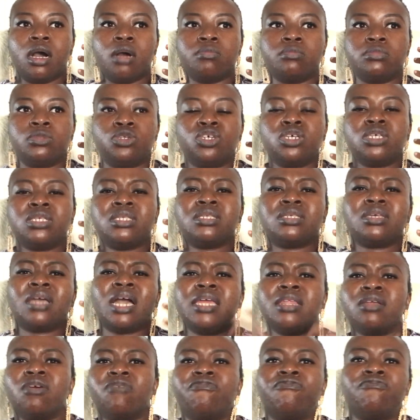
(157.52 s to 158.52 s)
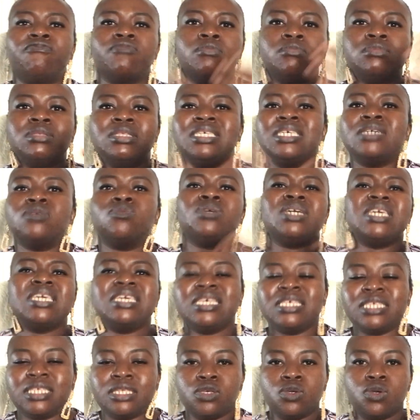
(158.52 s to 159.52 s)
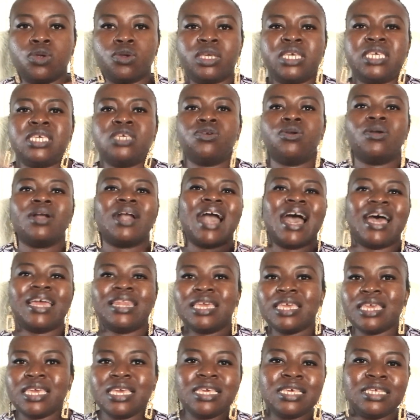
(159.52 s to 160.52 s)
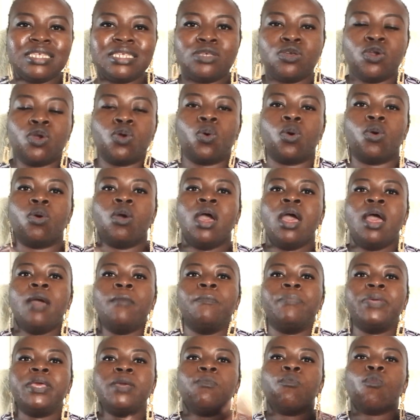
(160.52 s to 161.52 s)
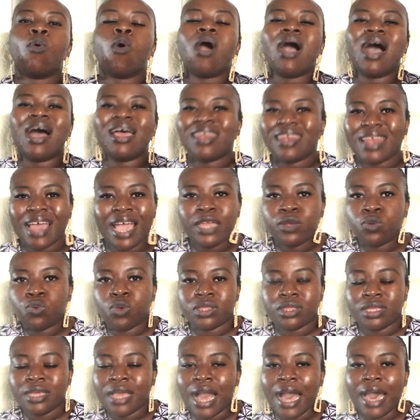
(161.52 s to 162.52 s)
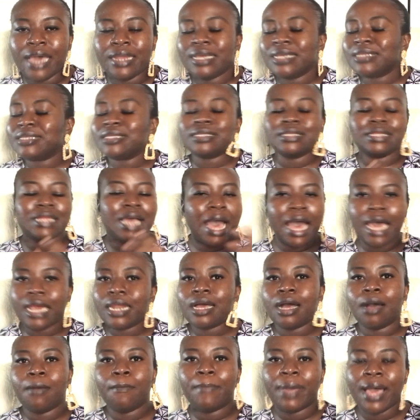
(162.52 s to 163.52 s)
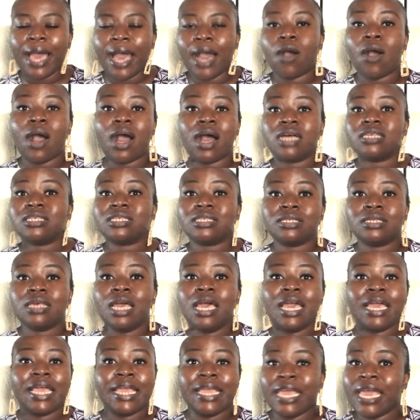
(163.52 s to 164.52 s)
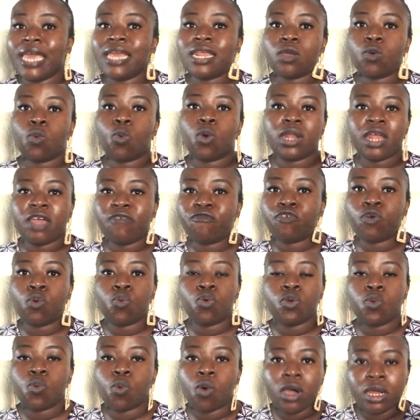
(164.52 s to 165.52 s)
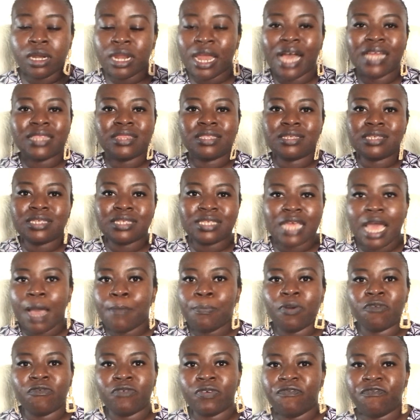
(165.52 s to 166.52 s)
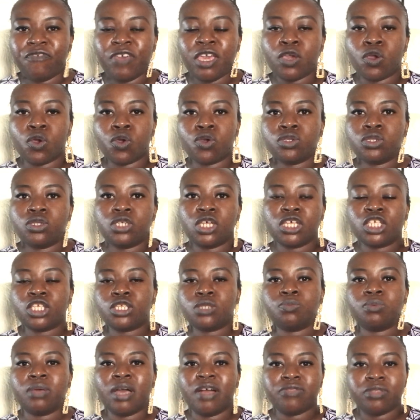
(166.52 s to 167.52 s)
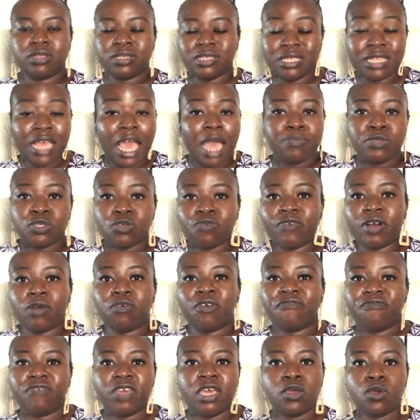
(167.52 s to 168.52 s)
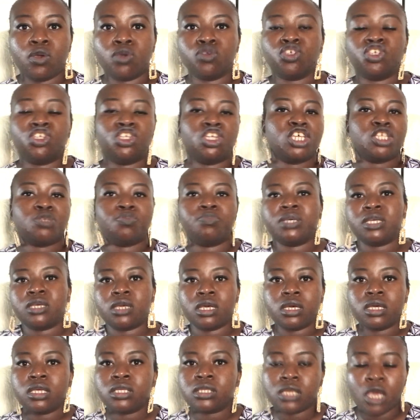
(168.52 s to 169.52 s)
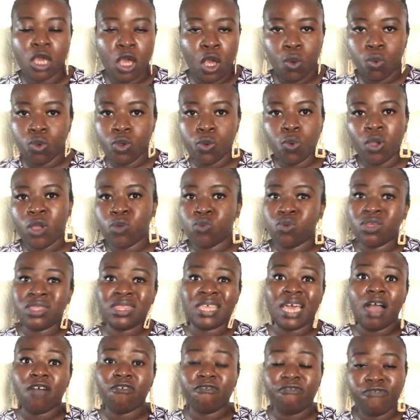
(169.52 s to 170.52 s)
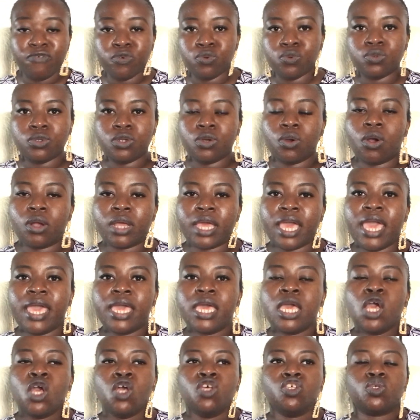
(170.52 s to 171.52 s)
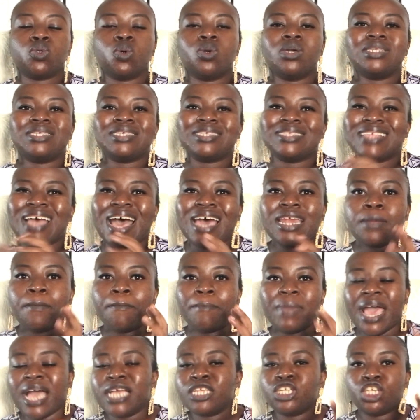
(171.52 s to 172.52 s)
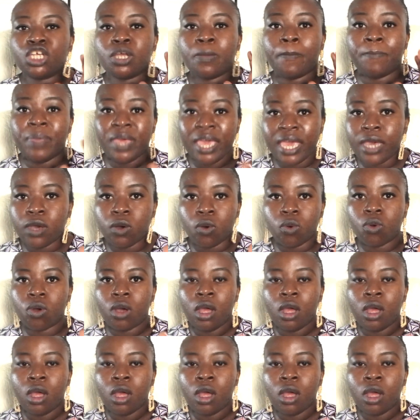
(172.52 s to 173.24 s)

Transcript: just kind of deal easier, hear God easier, be more aligned with God. It's not about us getting whatever we want at the snap of a finger, just at the snaps of our fingers, just because we went without food, okay? So it's not a magic pill.